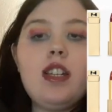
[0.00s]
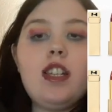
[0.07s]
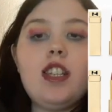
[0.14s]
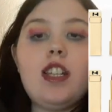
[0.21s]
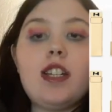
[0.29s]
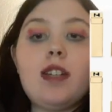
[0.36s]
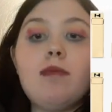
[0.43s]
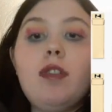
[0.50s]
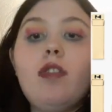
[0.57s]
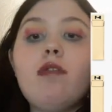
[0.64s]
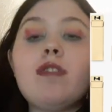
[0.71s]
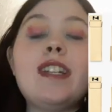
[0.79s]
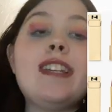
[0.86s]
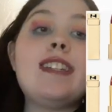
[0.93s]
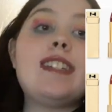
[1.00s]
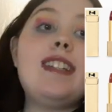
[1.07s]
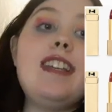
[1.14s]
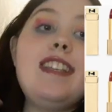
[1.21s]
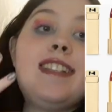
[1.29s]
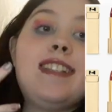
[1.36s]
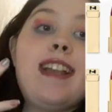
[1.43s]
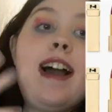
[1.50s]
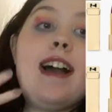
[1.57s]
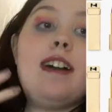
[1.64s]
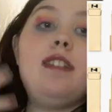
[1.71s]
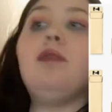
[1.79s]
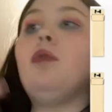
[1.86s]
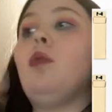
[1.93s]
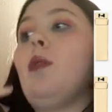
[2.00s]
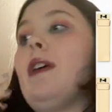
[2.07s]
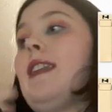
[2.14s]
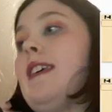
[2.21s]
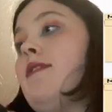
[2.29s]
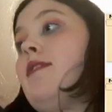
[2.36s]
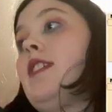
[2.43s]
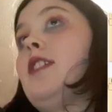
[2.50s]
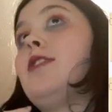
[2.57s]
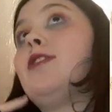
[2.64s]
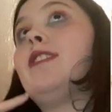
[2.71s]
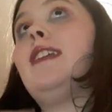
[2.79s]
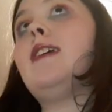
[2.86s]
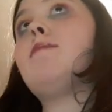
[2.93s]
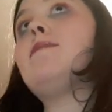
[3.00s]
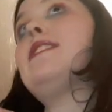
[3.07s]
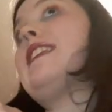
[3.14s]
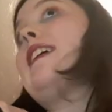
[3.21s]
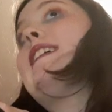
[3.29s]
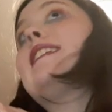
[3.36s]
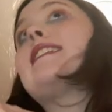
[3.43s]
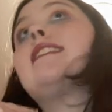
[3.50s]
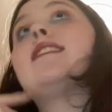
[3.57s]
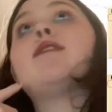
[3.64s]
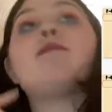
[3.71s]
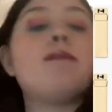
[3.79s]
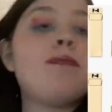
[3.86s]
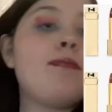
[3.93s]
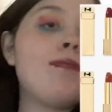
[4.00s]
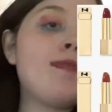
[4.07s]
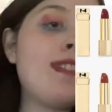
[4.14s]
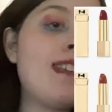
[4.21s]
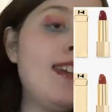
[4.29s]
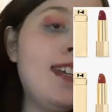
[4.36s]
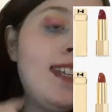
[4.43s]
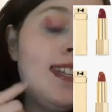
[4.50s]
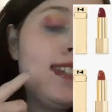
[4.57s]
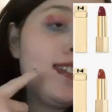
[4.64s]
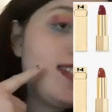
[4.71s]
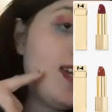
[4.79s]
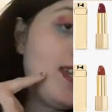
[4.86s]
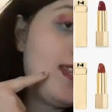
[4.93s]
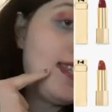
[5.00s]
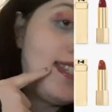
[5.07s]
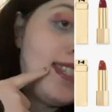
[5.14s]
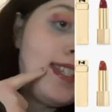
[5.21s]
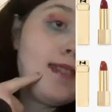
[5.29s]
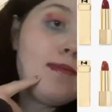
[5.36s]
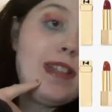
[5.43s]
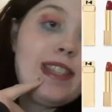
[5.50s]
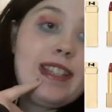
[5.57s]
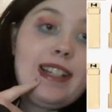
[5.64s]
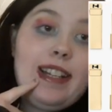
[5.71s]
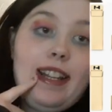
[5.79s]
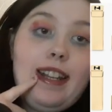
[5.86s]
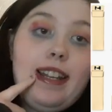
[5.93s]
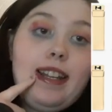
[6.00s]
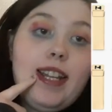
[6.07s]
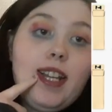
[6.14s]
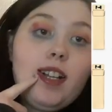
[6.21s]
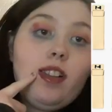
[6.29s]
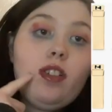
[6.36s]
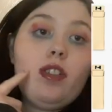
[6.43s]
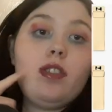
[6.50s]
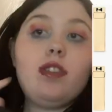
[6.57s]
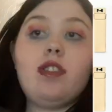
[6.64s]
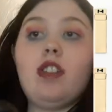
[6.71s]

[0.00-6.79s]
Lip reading: Like, I'm not really into like satin oily finish lipsticks. Like, this is a matte lip gloss.